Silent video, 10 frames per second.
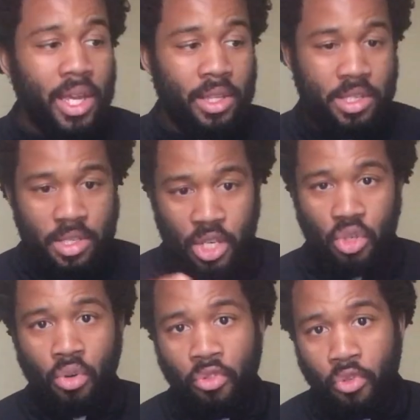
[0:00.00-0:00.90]
in this
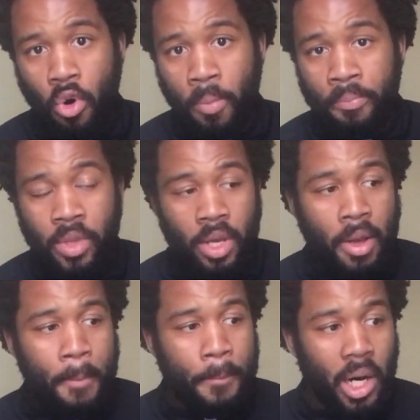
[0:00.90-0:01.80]
digital form.
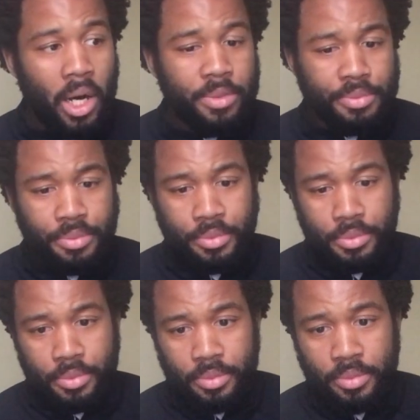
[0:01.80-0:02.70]
But
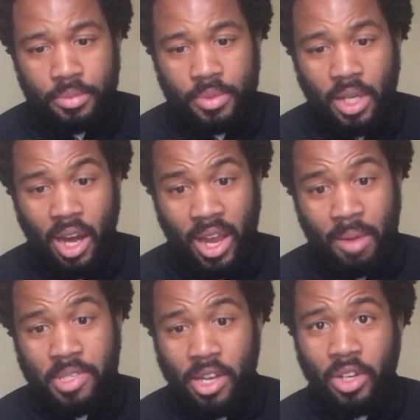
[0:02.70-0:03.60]
I
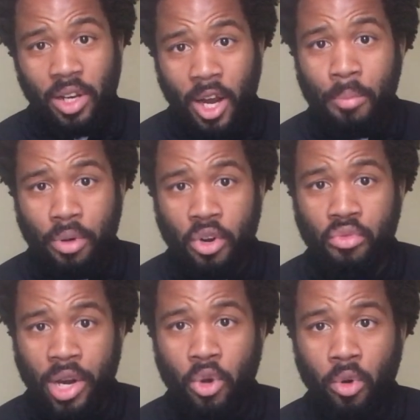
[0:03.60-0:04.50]
am sounding like a
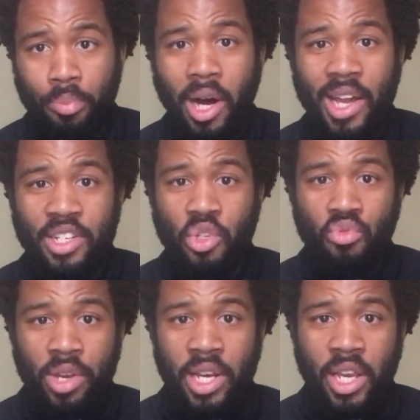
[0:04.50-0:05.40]
broken record, but I just
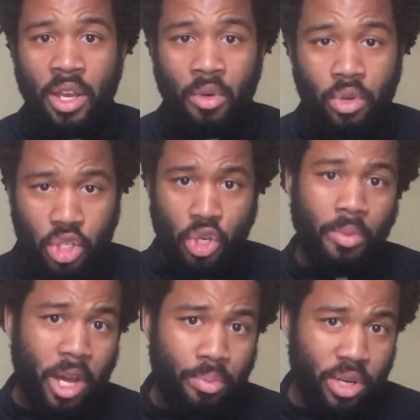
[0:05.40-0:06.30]
really want to
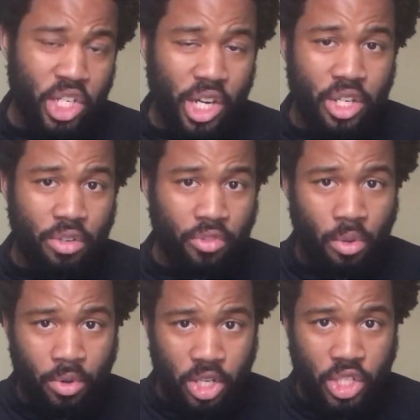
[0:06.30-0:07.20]
show my appreciation for
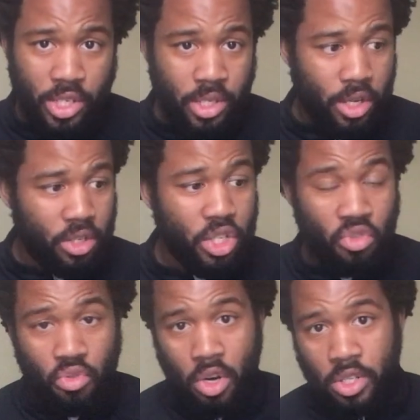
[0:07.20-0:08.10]
the work she's done. She's
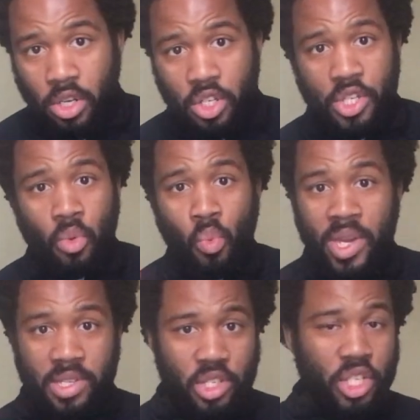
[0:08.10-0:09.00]
a rock star. She's a
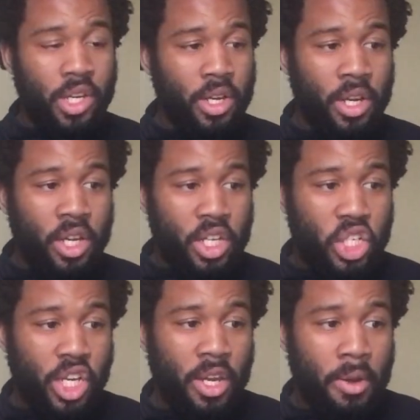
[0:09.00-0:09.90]
whiz.
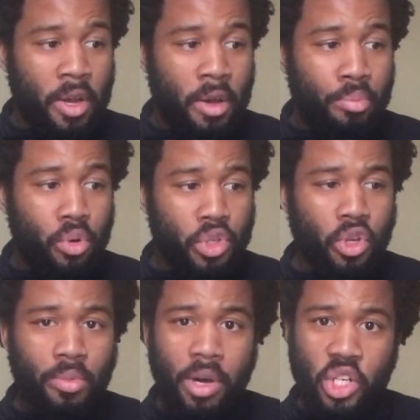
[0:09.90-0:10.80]
She brought
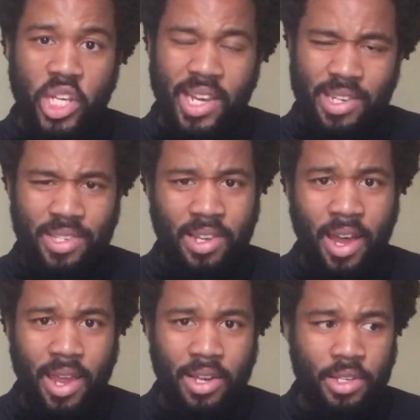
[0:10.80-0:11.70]
so much
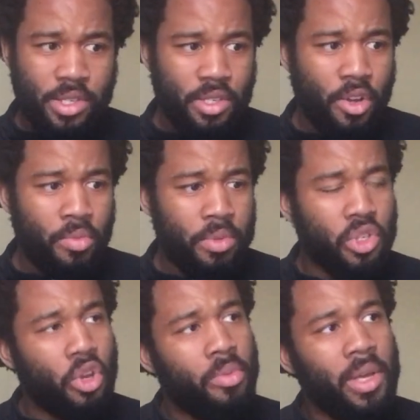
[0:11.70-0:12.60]
insight and so
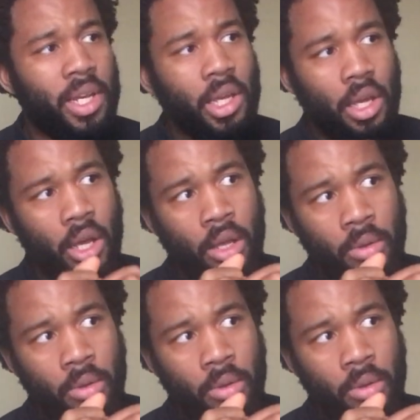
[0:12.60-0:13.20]
many